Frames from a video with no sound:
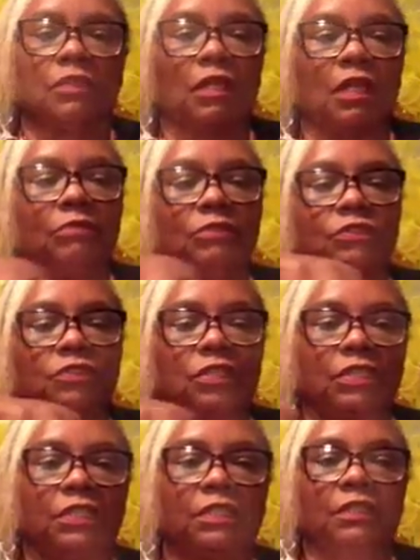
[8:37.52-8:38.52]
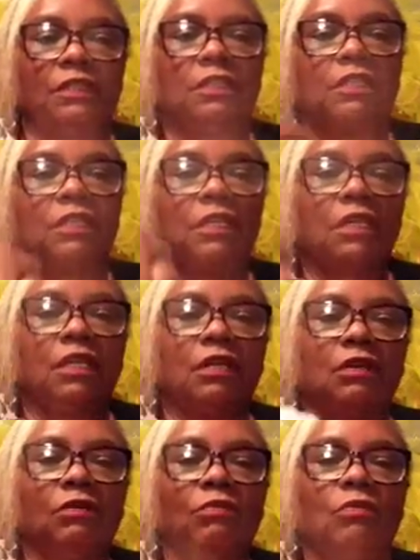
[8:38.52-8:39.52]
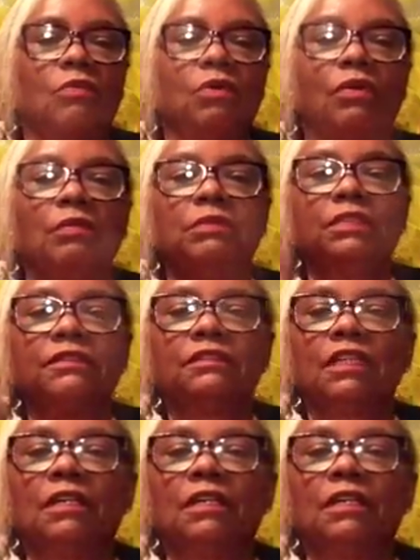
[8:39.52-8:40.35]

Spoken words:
I'm just going to warm this